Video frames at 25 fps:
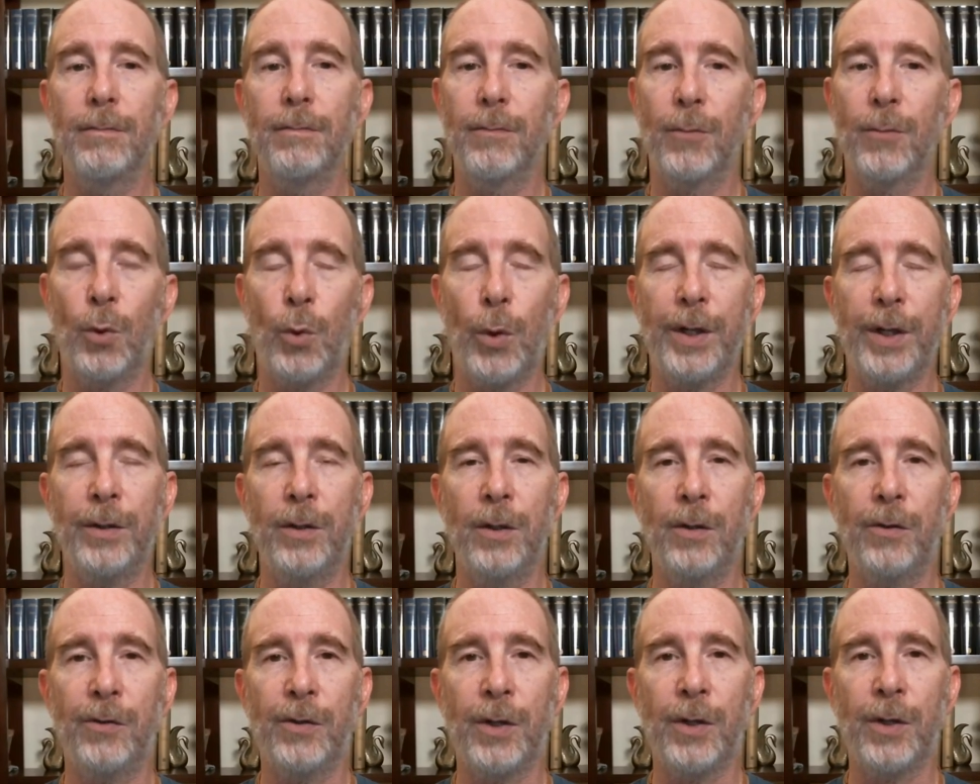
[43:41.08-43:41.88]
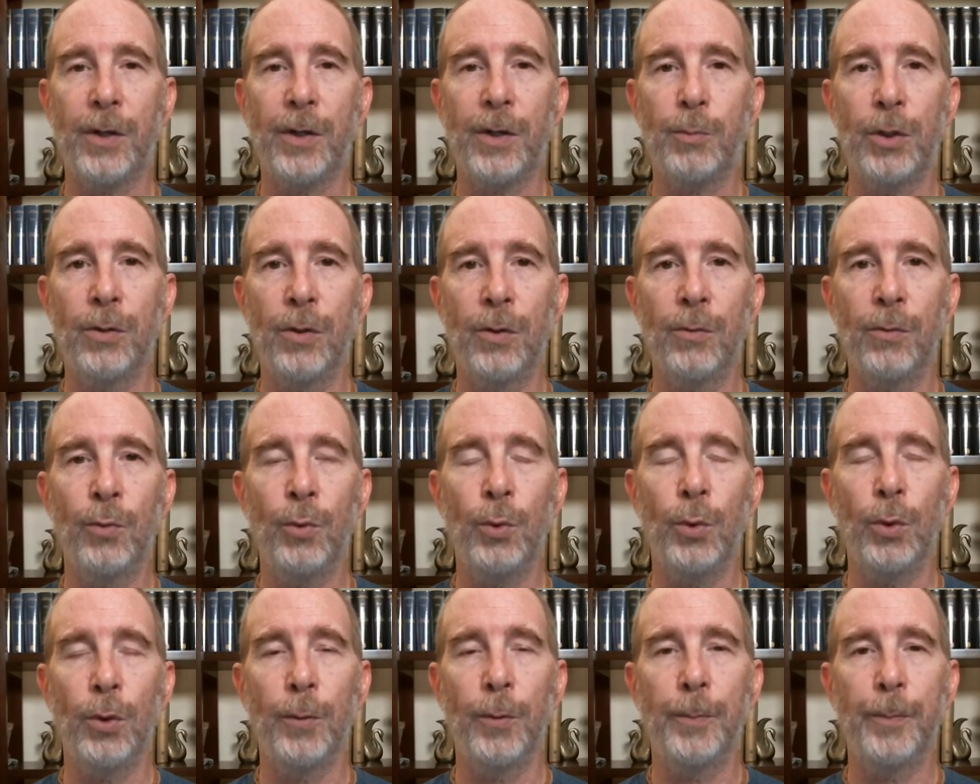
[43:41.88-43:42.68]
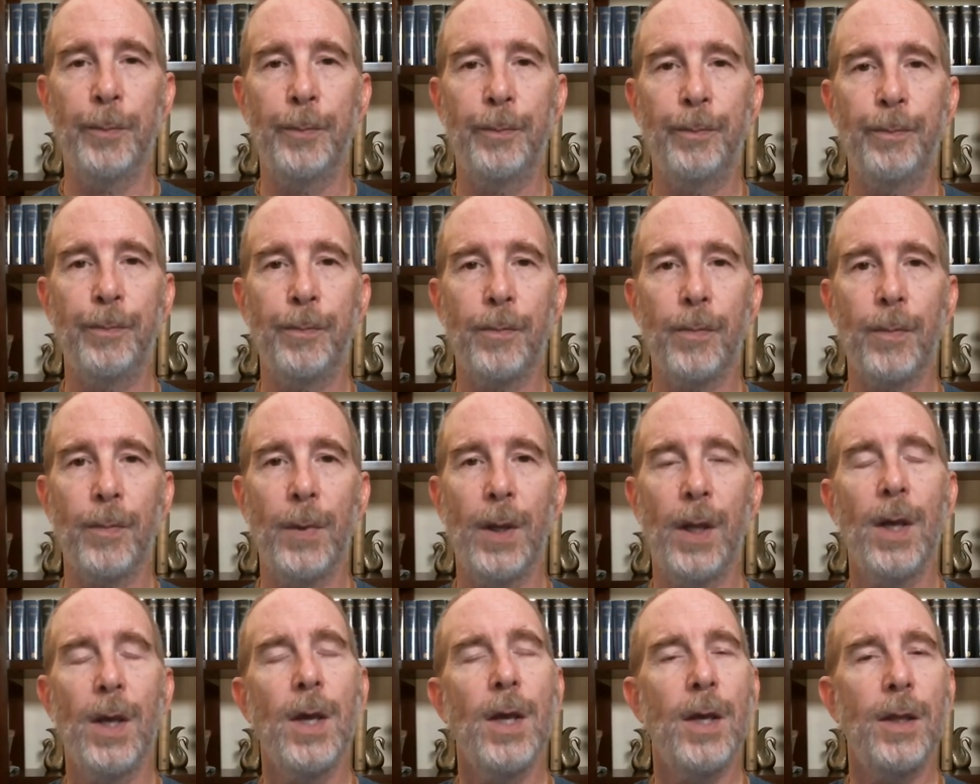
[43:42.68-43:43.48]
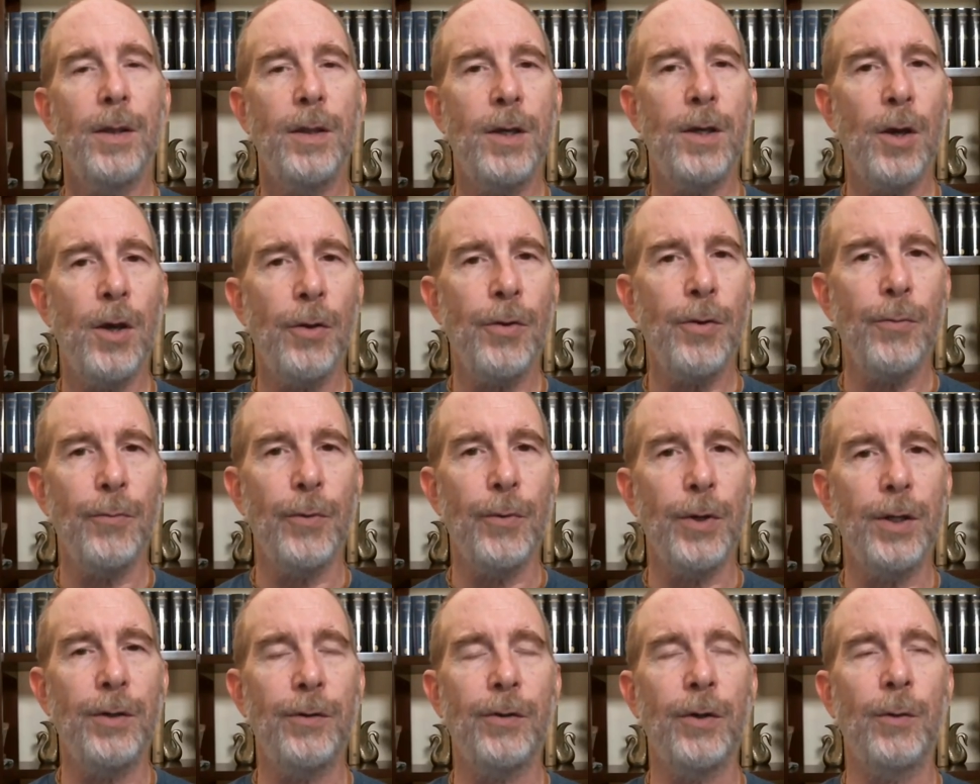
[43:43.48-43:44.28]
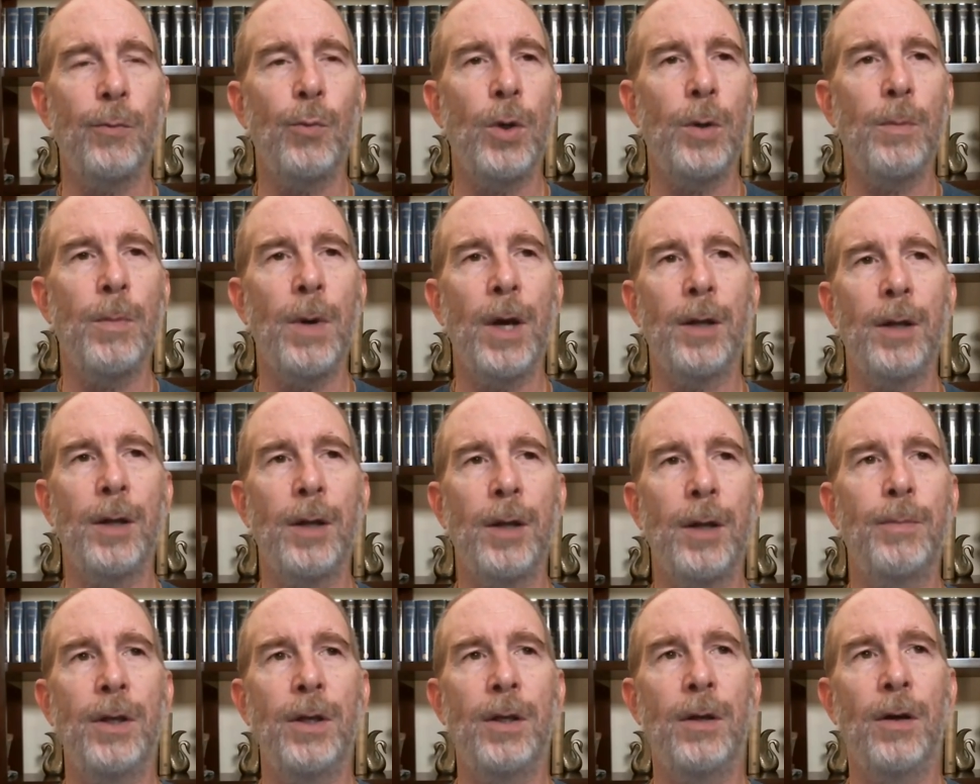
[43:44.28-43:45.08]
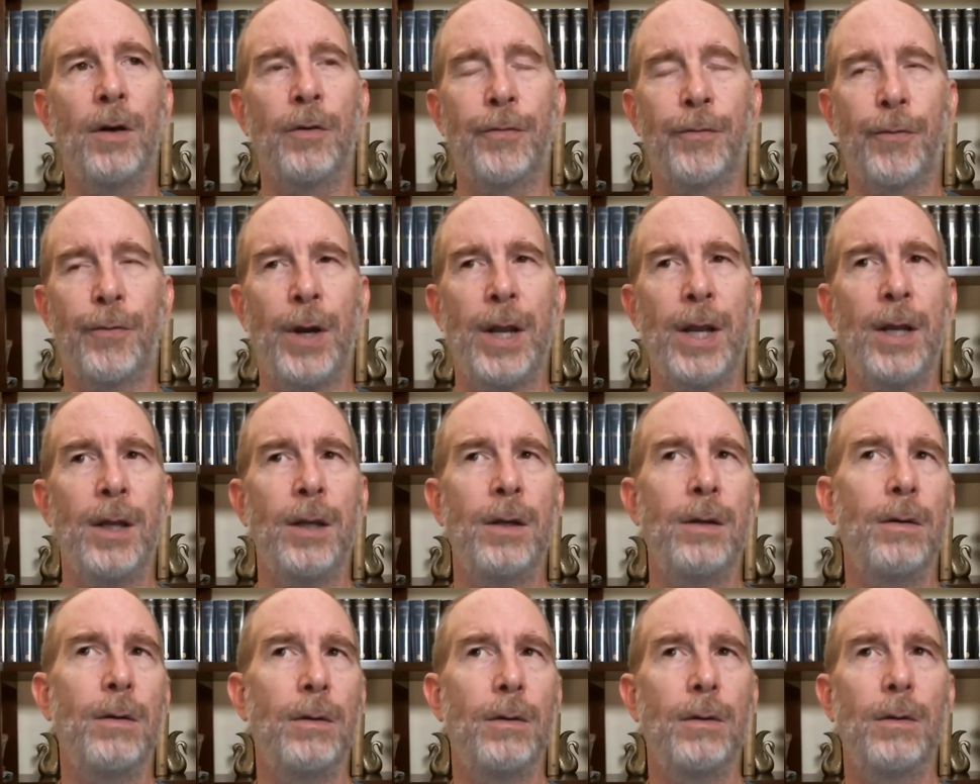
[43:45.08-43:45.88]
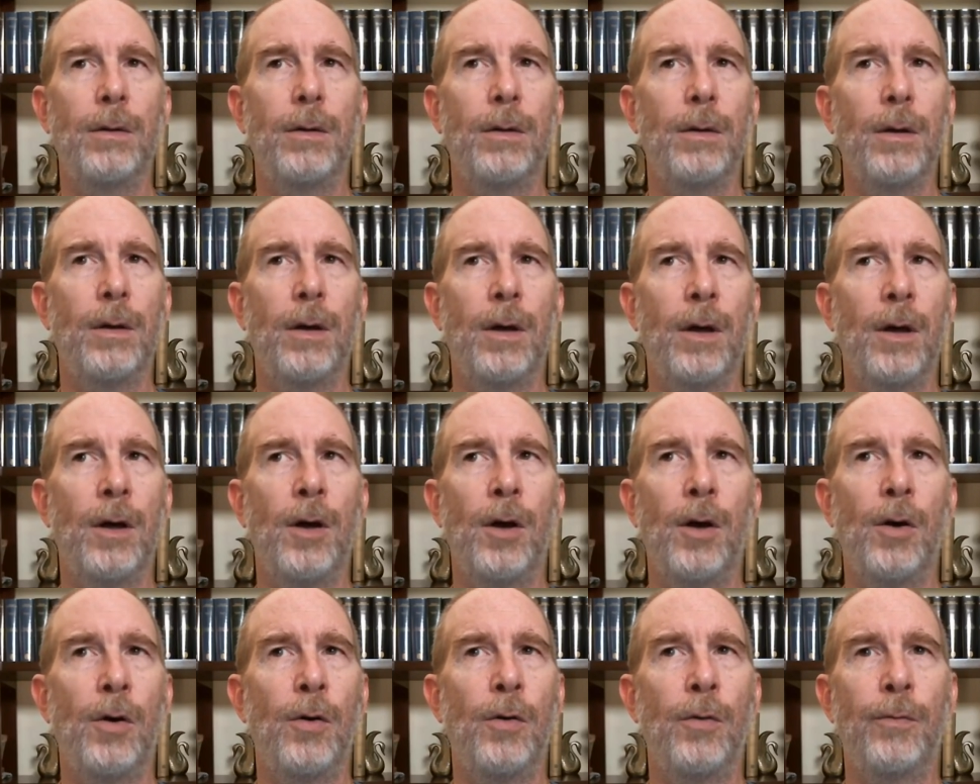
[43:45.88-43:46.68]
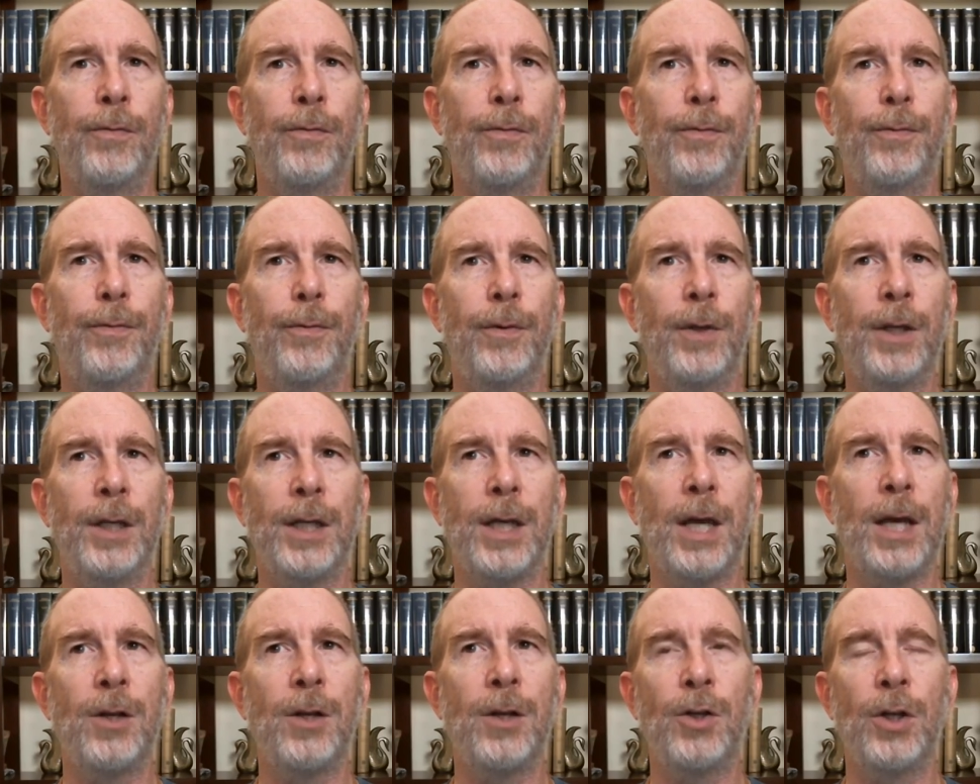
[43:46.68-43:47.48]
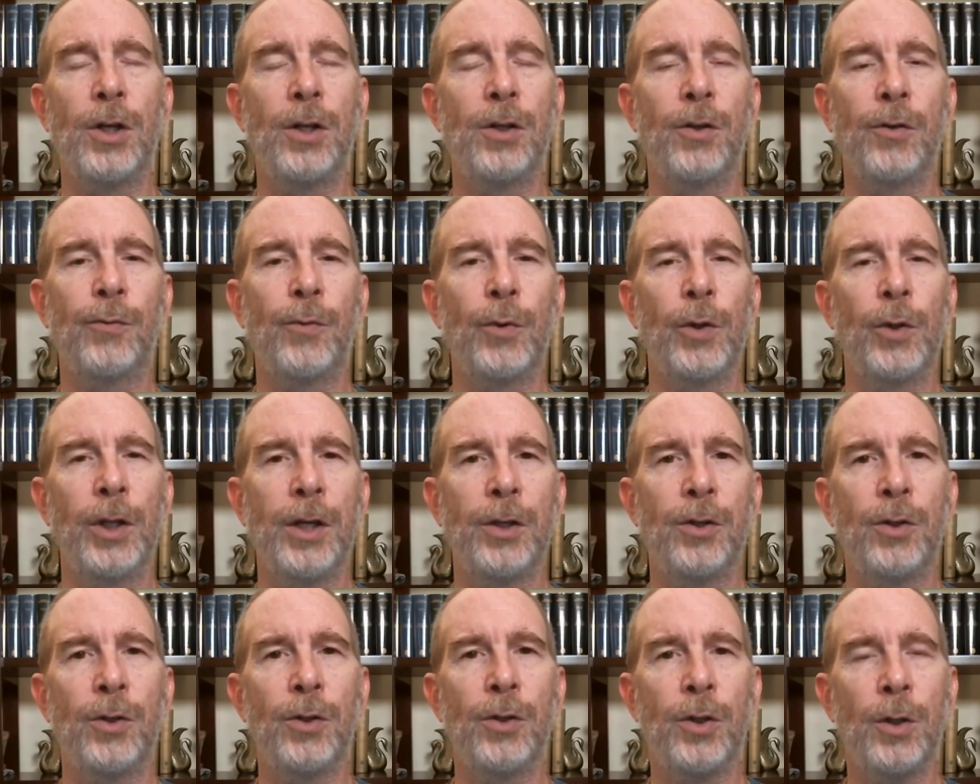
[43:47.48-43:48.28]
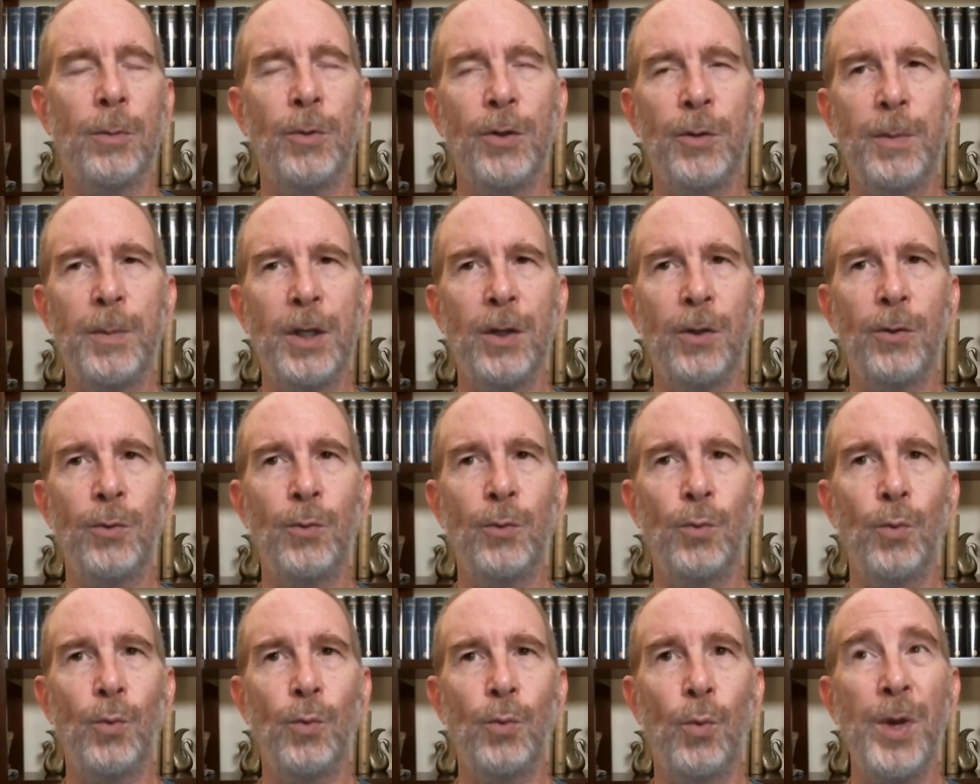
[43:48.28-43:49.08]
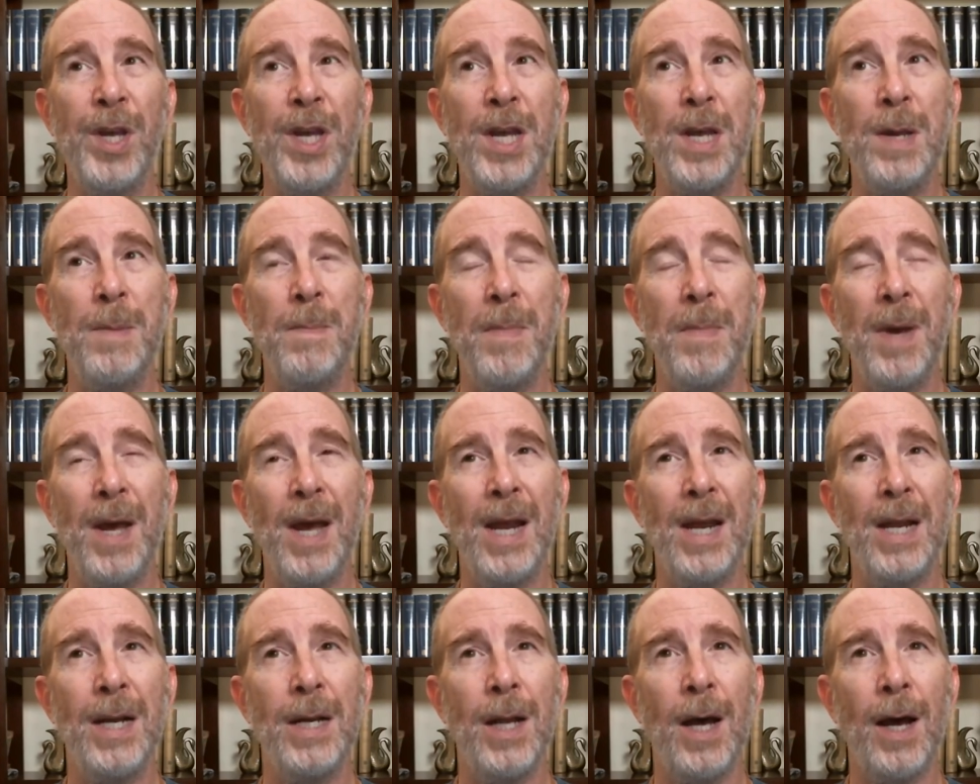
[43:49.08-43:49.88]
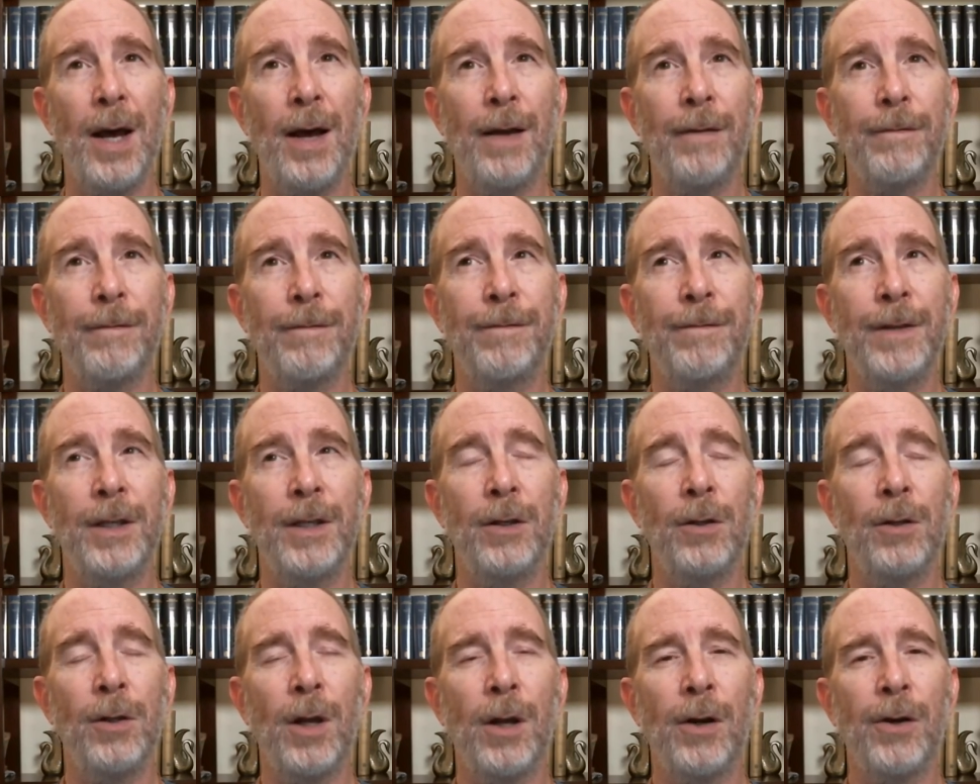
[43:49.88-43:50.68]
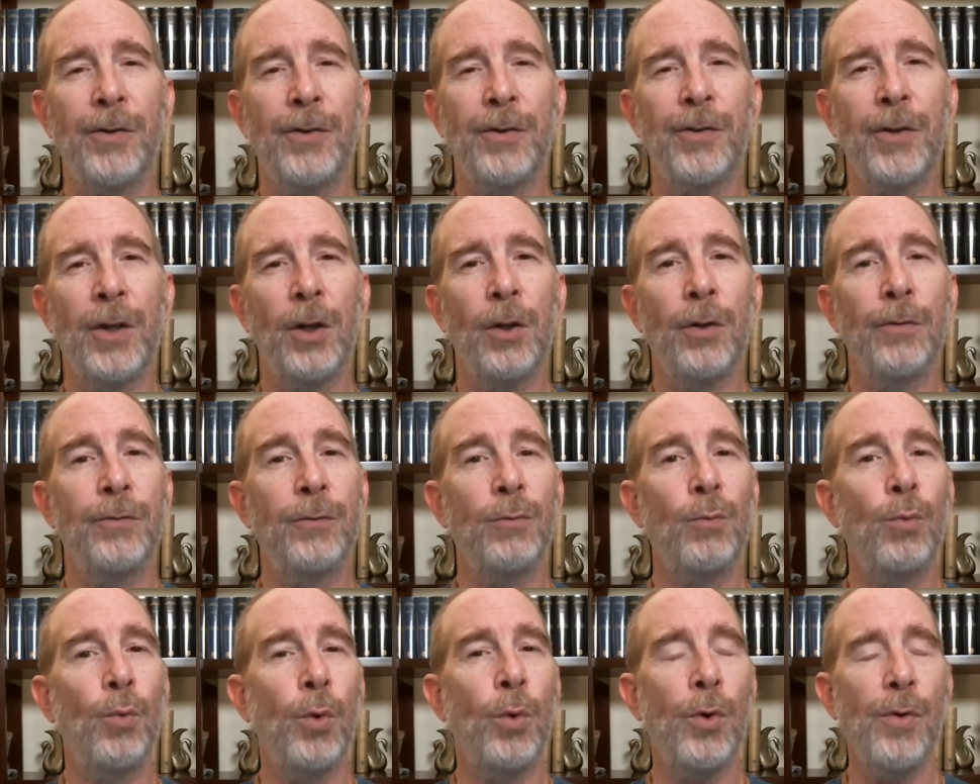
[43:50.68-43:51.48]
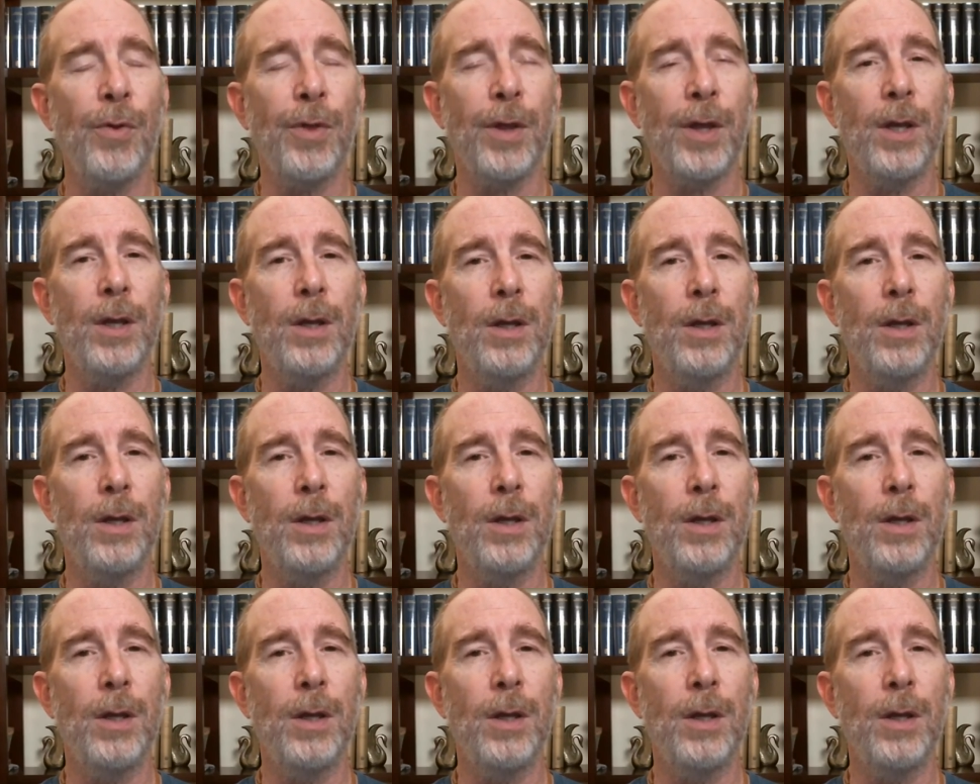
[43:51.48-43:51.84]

Quite the exception to the rule. The other reason we might be afraid of engaging in this relationship is because we may not feel ourselves worthy